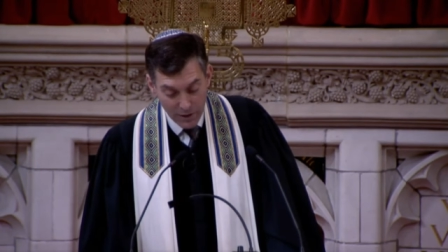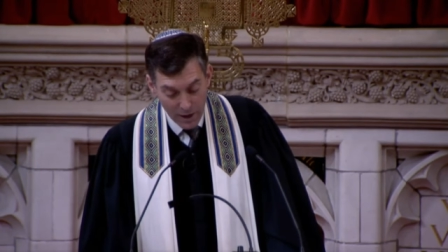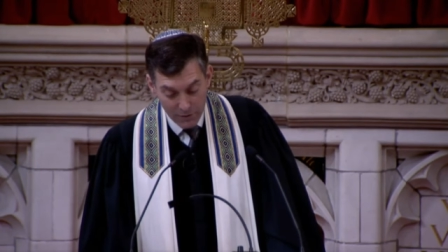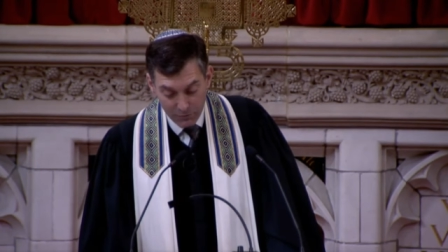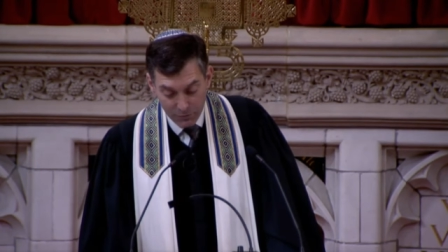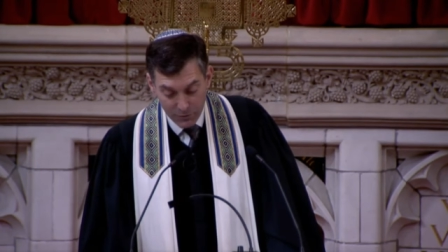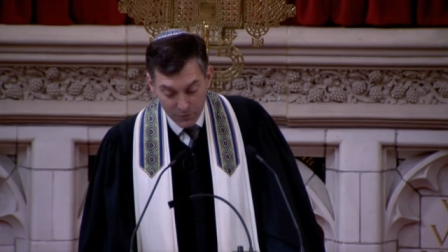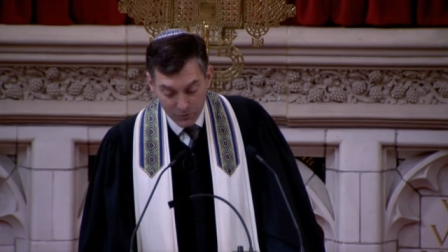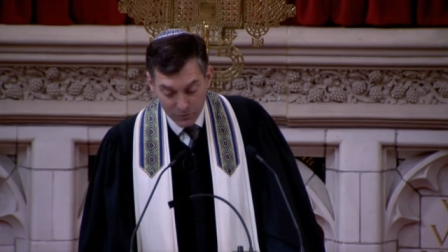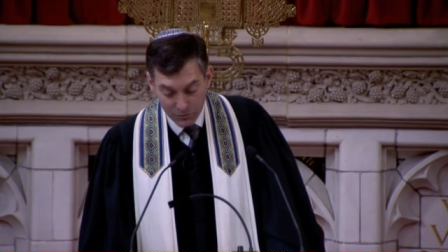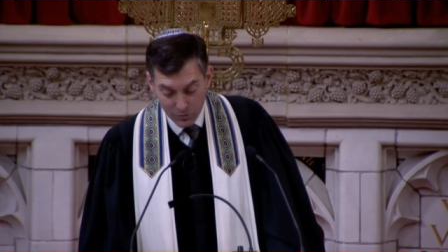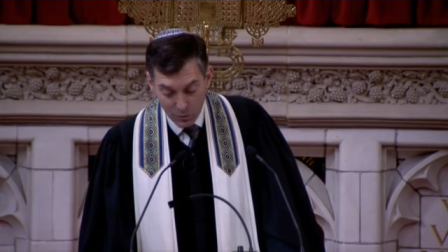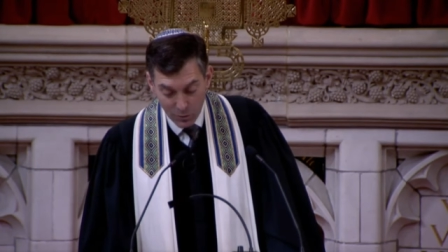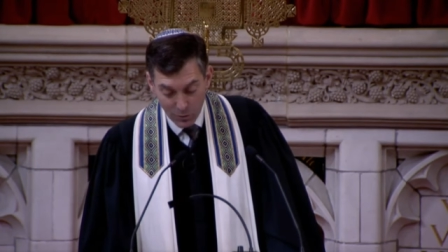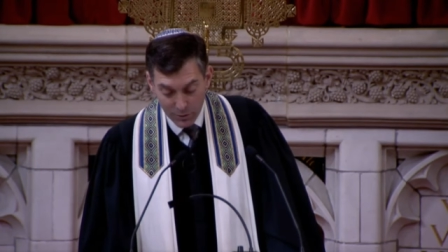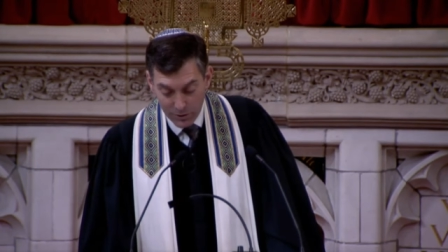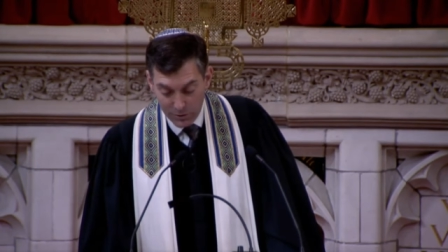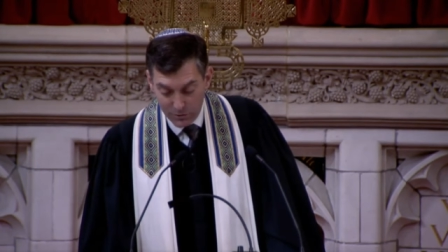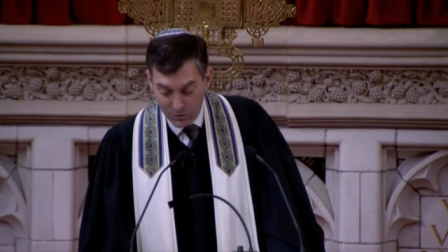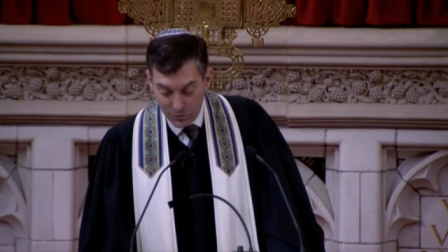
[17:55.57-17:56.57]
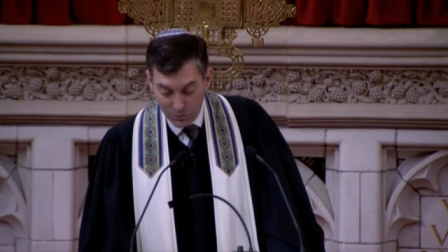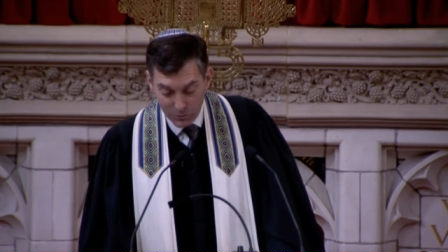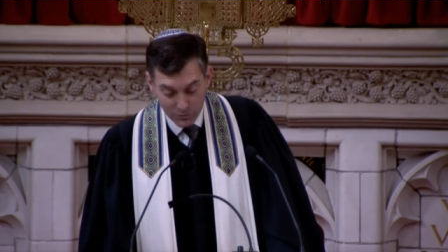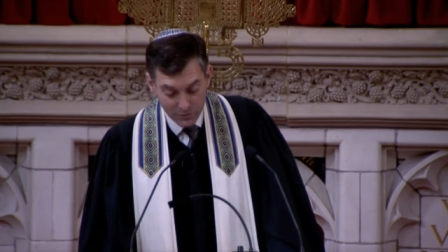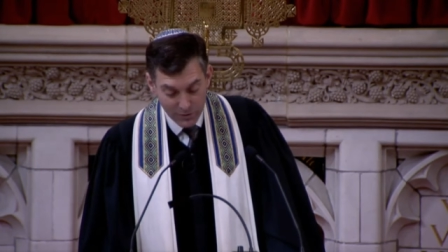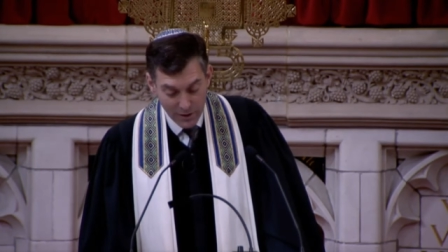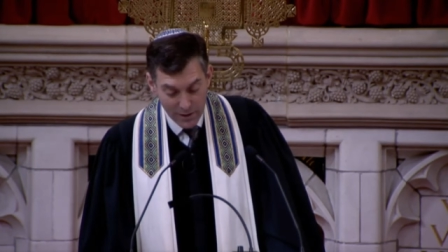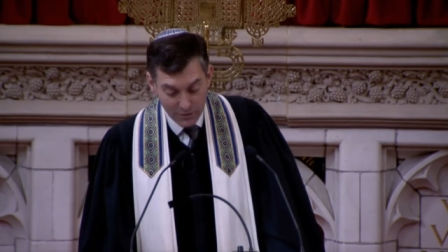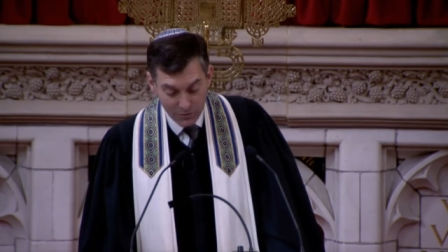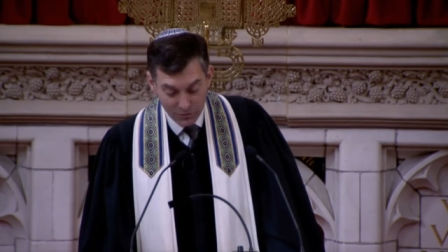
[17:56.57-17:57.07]
efforts toward a two
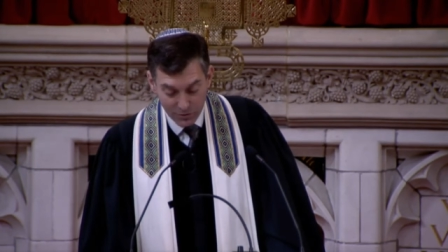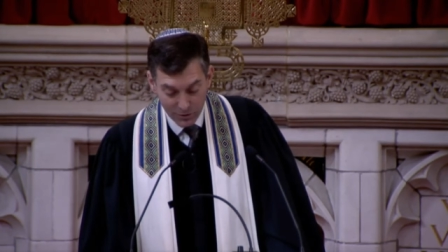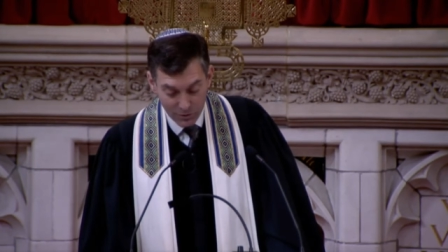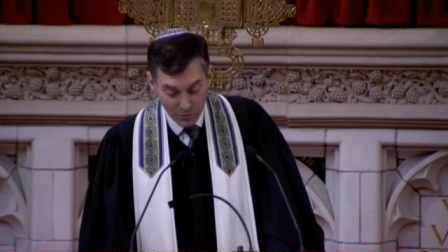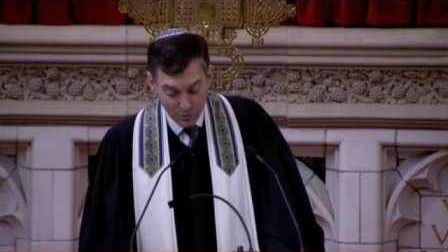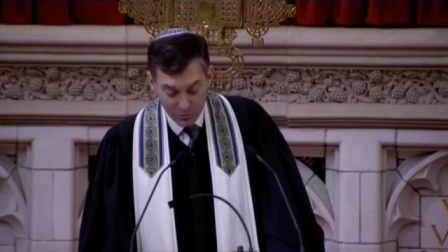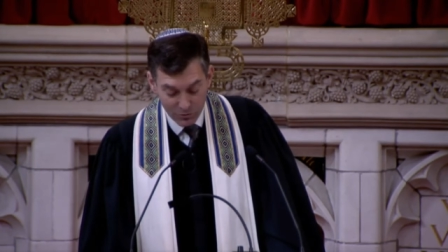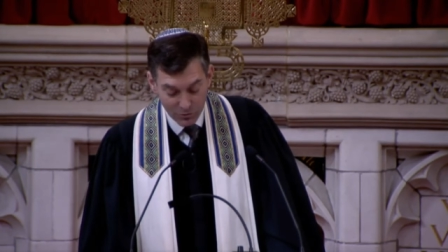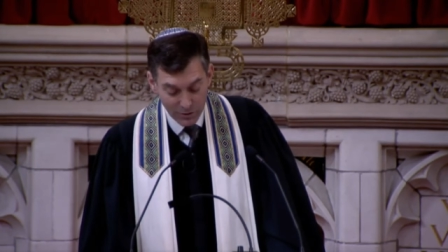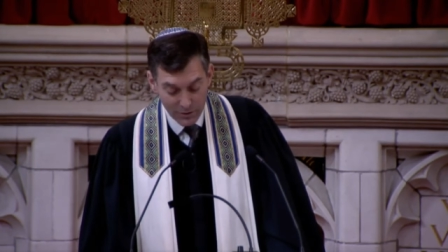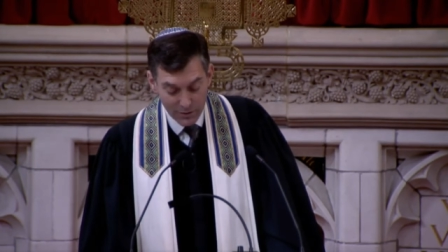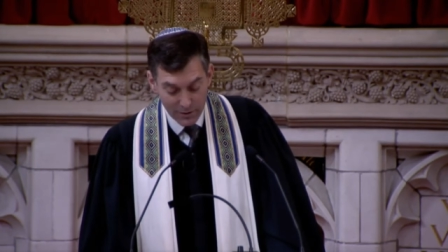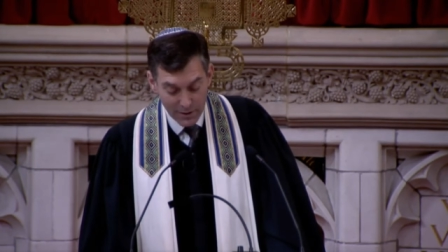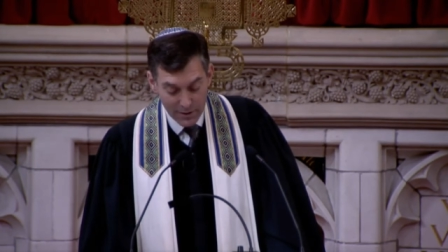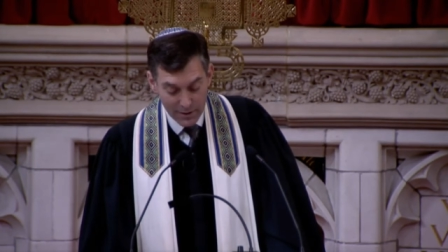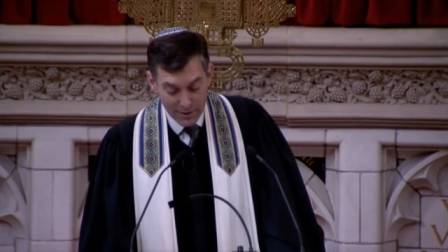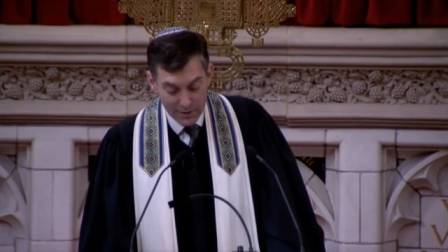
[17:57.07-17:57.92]
state solution